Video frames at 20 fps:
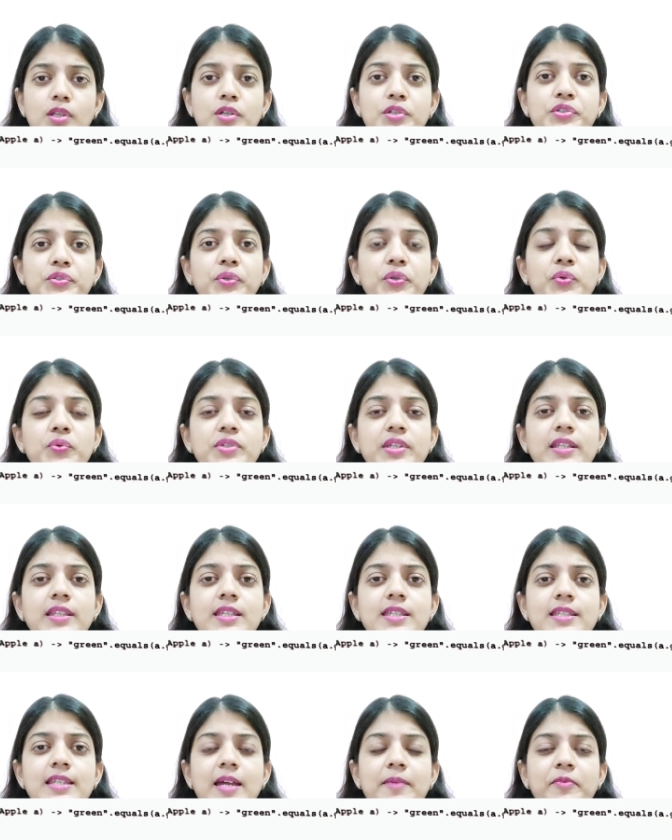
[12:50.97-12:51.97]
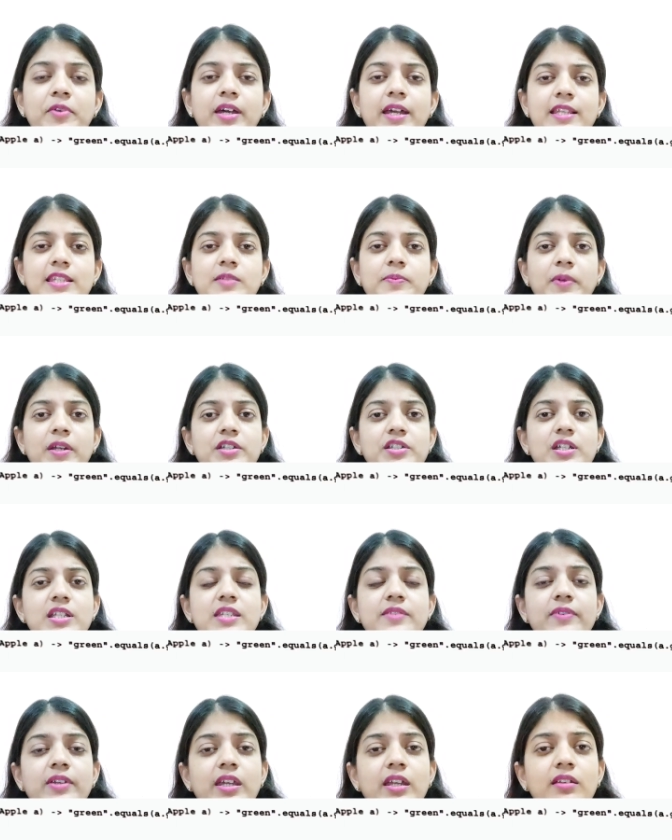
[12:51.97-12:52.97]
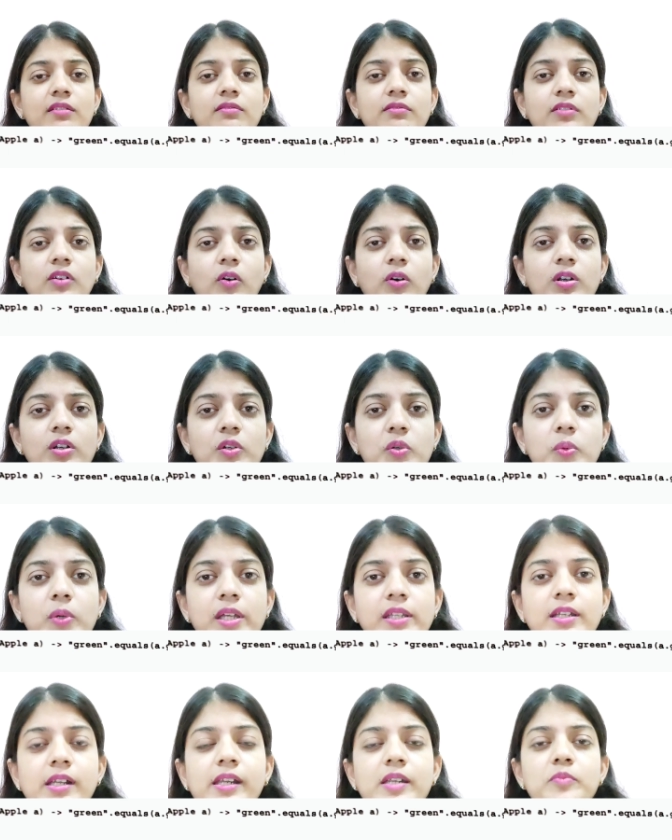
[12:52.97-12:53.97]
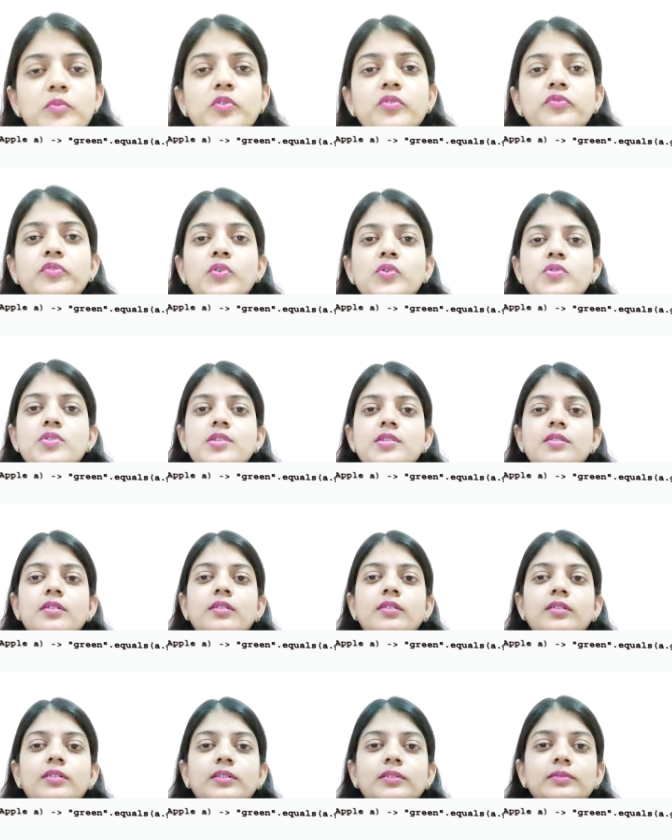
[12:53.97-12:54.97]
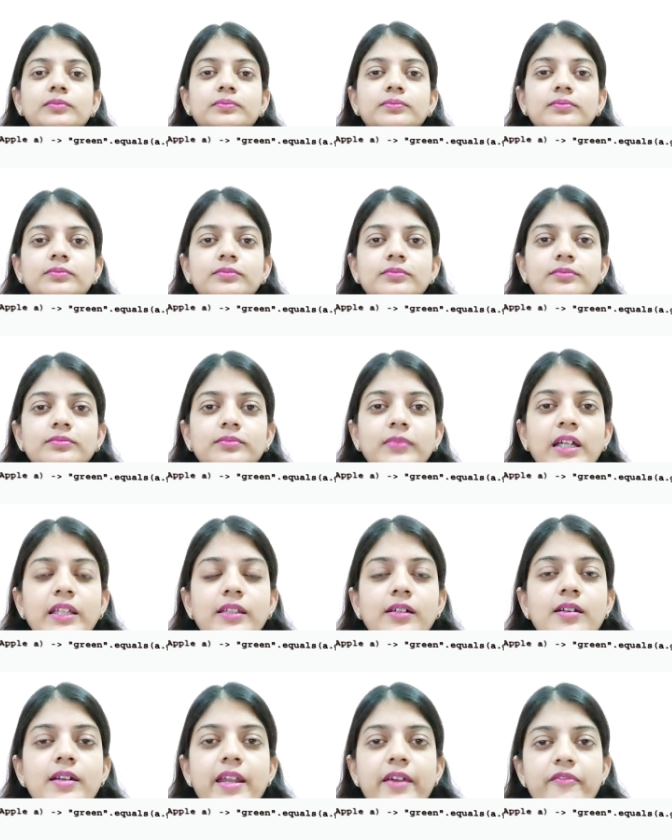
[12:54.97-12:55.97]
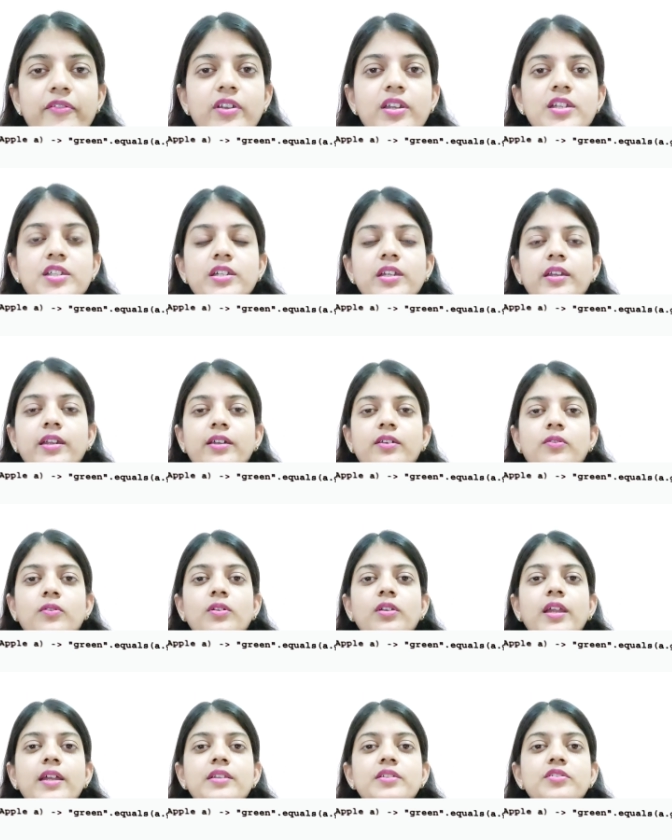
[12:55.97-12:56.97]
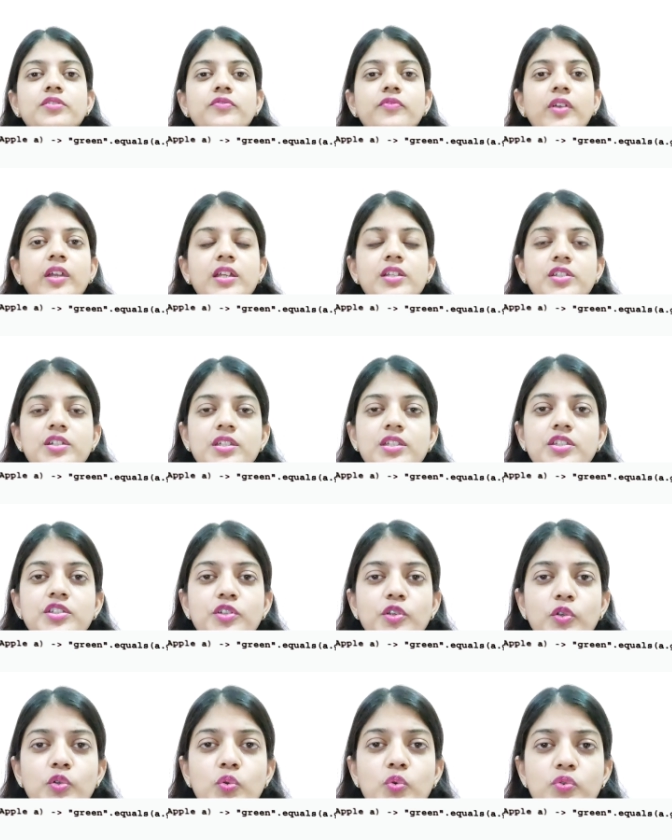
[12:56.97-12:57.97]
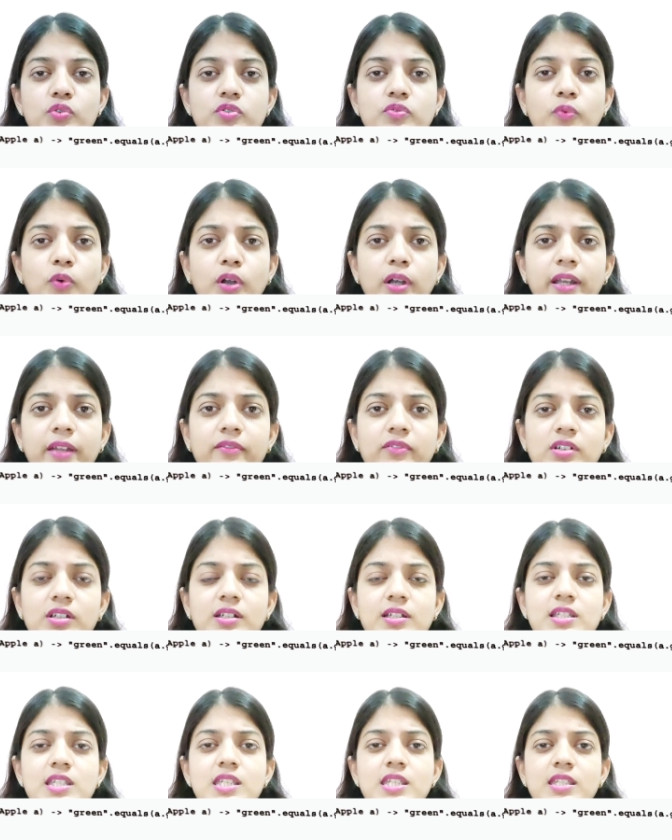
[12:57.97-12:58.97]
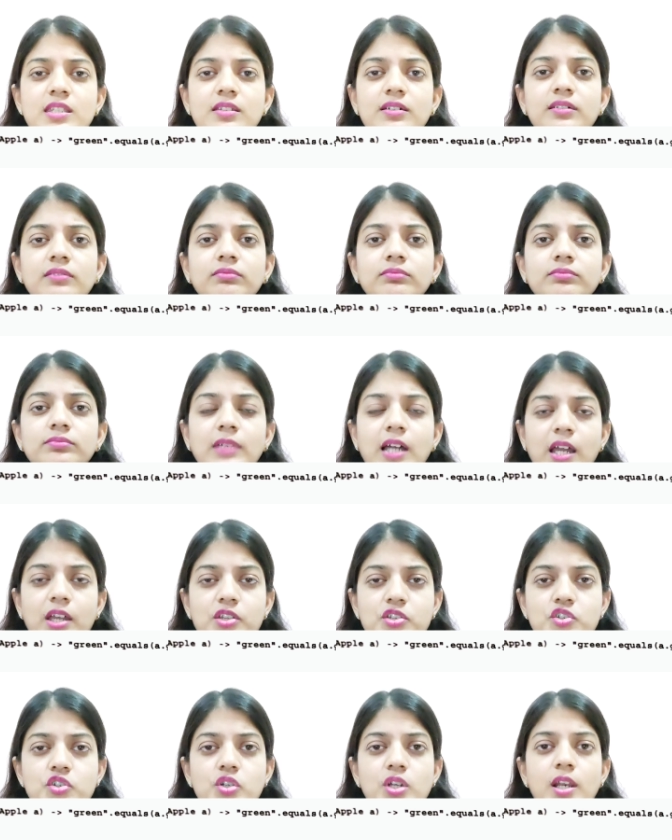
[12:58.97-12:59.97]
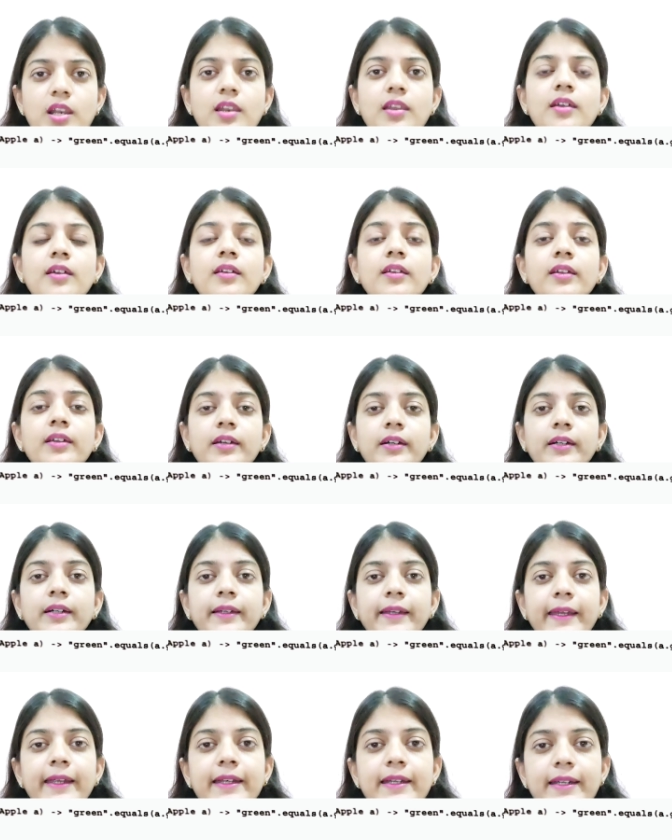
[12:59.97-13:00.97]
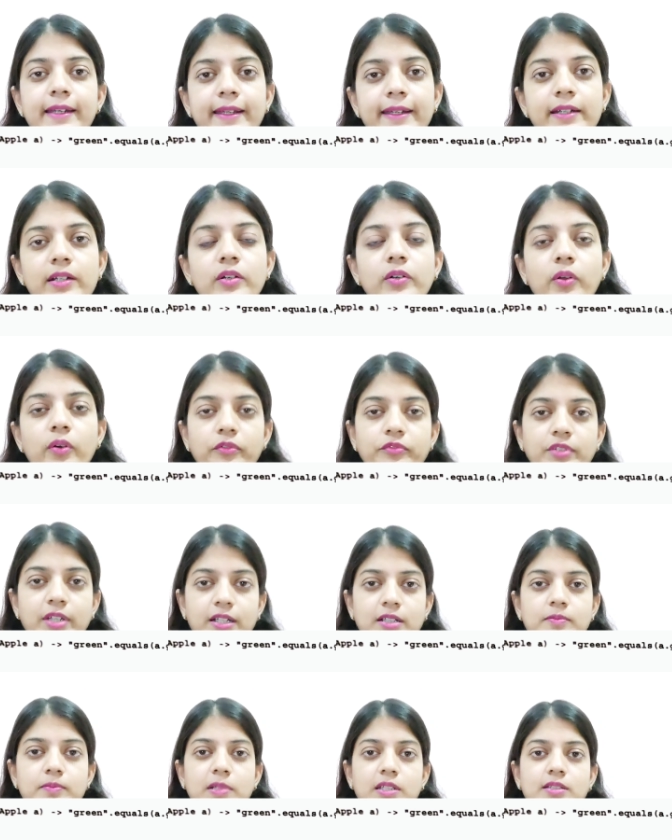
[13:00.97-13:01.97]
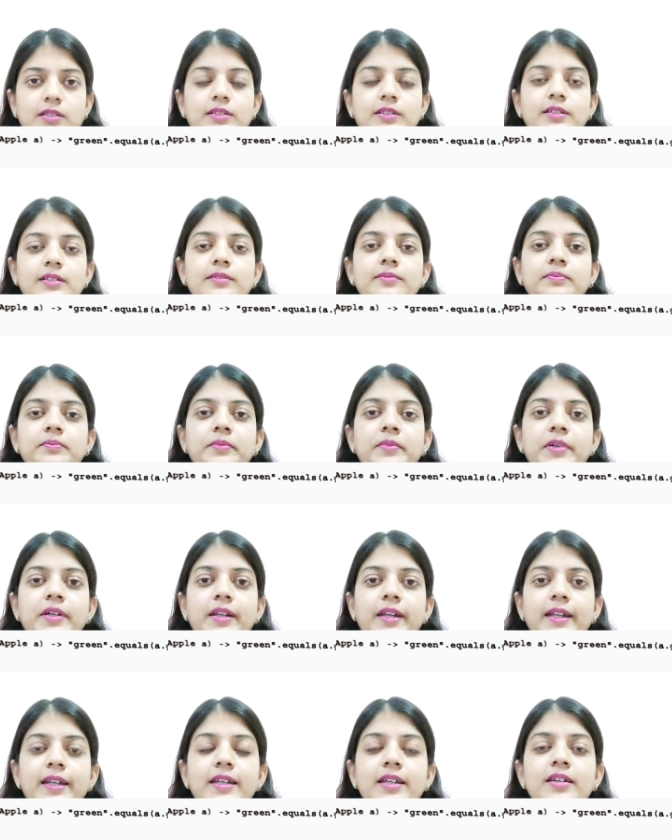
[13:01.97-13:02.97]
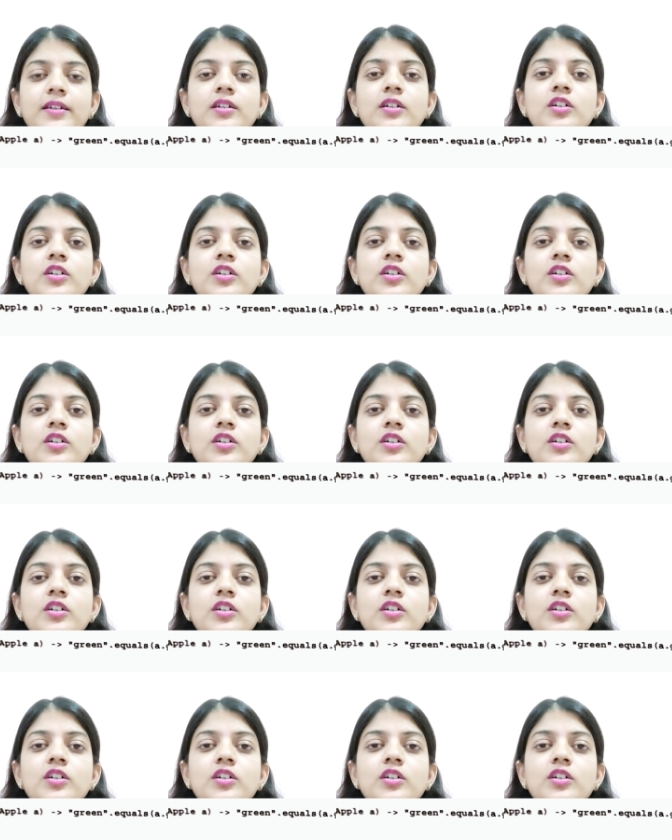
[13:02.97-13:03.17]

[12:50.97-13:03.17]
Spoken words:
So using this lambda expressions, we can altogether remove those method definition at all, and we can just use whatever is the actual intent of that method, right?